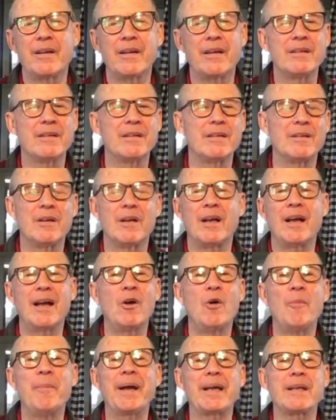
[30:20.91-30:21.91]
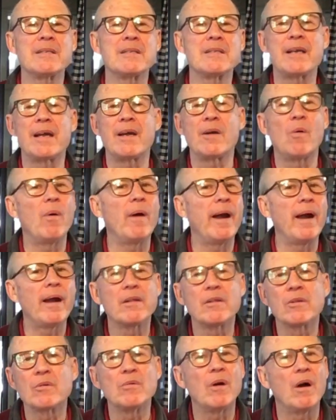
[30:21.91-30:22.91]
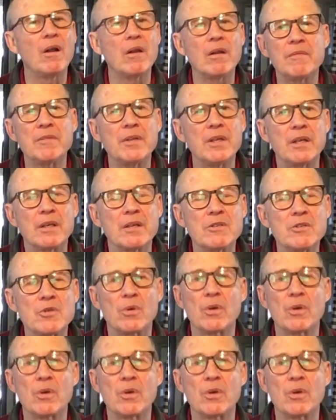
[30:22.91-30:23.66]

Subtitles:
I hope I can stay awake through all of this.